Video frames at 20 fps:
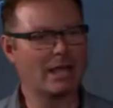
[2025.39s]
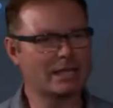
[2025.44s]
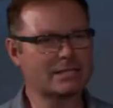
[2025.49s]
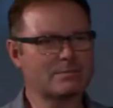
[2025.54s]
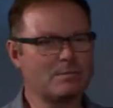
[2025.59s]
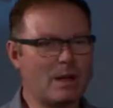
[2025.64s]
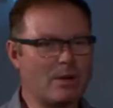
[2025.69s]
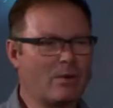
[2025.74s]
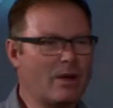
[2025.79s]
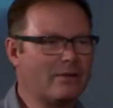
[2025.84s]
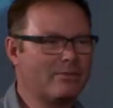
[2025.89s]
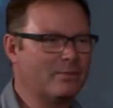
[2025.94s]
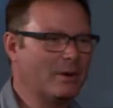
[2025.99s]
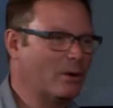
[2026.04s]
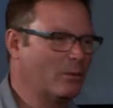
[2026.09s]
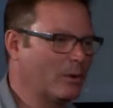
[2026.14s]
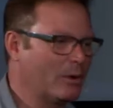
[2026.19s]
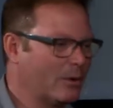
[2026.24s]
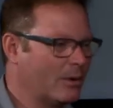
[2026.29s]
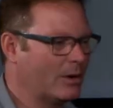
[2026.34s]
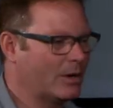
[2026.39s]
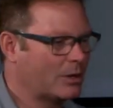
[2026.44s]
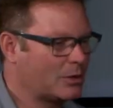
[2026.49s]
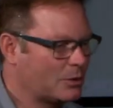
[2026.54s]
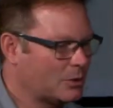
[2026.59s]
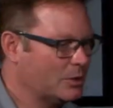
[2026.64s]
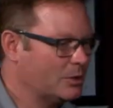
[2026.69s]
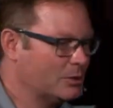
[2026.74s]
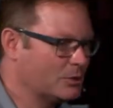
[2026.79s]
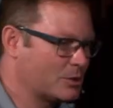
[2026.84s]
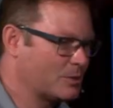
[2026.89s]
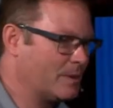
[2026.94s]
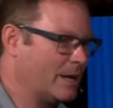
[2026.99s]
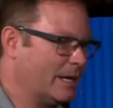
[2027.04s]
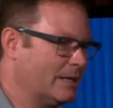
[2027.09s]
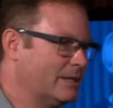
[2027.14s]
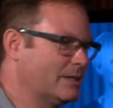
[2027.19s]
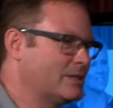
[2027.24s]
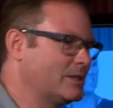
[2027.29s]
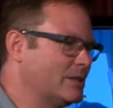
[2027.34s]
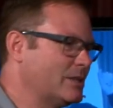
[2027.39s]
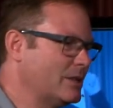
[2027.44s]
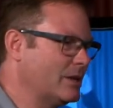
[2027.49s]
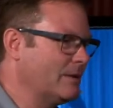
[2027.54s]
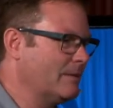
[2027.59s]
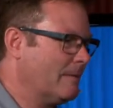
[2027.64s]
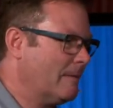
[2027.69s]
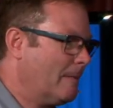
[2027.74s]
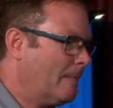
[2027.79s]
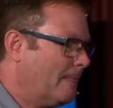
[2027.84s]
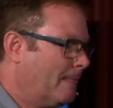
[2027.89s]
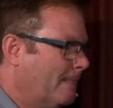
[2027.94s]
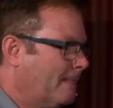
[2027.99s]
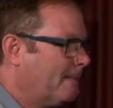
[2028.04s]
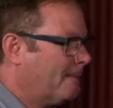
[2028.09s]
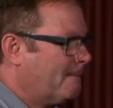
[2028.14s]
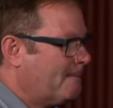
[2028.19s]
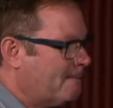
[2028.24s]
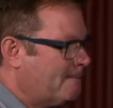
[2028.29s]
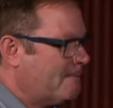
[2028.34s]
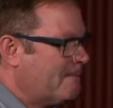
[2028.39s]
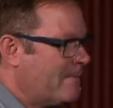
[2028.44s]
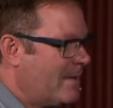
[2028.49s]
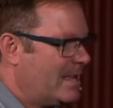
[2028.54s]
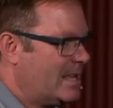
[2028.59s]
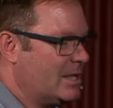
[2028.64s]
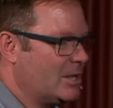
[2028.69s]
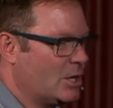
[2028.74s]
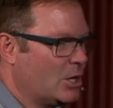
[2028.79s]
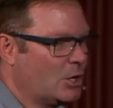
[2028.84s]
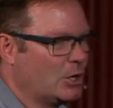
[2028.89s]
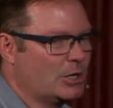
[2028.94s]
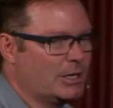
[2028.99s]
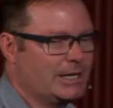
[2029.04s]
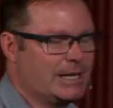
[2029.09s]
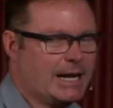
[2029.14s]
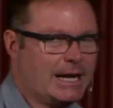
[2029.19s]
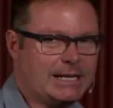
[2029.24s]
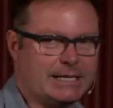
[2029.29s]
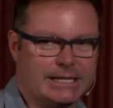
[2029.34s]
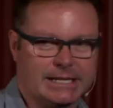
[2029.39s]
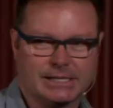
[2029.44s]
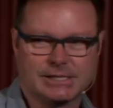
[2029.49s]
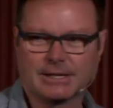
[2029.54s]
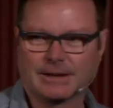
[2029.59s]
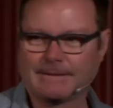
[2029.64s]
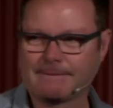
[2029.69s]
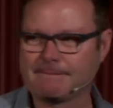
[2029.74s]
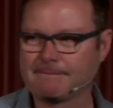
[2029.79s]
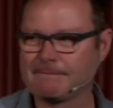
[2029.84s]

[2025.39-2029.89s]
Asked my wife about. We were on a cruise, man. This is in the in the early 90s.